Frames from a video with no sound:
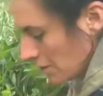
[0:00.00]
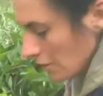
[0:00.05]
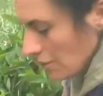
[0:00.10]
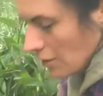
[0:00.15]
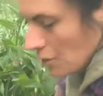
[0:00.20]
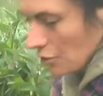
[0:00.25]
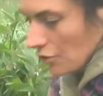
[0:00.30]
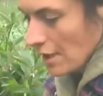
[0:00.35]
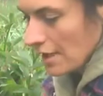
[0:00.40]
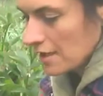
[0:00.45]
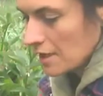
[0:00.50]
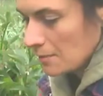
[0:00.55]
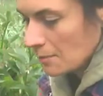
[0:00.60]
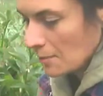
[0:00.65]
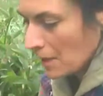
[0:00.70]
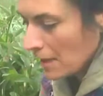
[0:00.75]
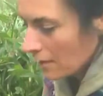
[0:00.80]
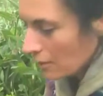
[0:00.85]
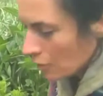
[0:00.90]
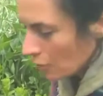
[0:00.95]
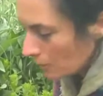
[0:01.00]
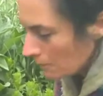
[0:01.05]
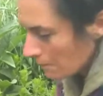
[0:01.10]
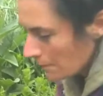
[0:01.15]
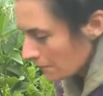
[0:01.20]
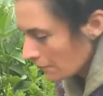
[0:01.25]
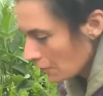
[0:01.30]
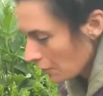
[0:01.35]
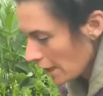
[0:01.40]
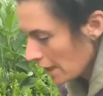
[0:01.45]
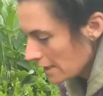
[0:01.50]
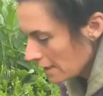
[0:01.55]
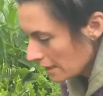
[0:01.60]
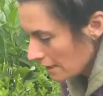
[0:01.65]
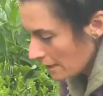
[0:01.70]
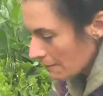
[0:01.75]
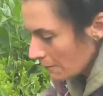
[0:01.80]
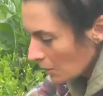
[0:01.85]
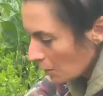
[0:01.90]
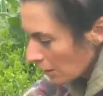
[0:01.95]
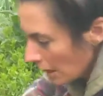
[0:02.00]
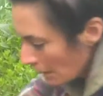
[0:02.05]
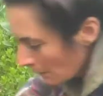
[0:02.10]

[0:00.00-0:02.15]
do to transplant, before I pull